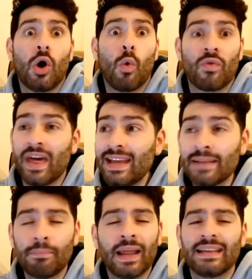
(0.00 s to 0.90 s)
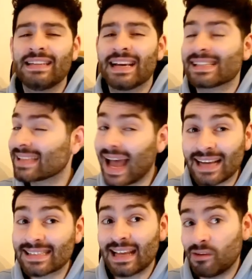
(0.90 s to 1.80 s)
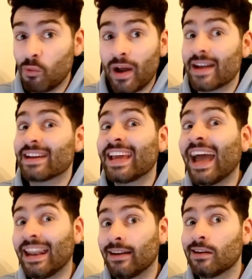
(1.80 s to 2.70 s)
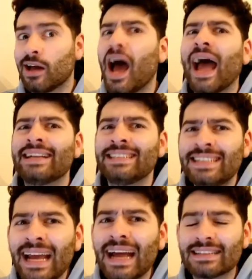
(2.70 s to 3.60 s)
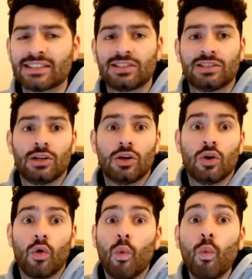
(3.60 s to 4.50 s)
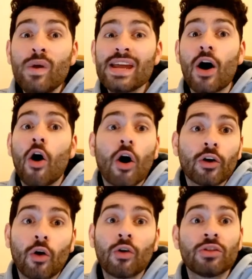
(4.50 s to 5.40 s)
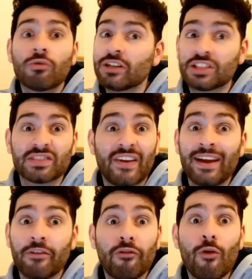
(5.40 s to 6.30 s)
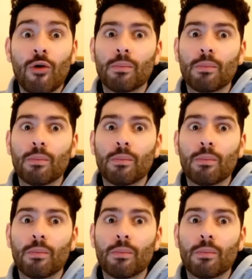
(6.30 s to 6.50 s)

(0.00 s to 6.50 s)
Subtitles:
They can play the exact same way again, and yet we aren't on the richest vein of form.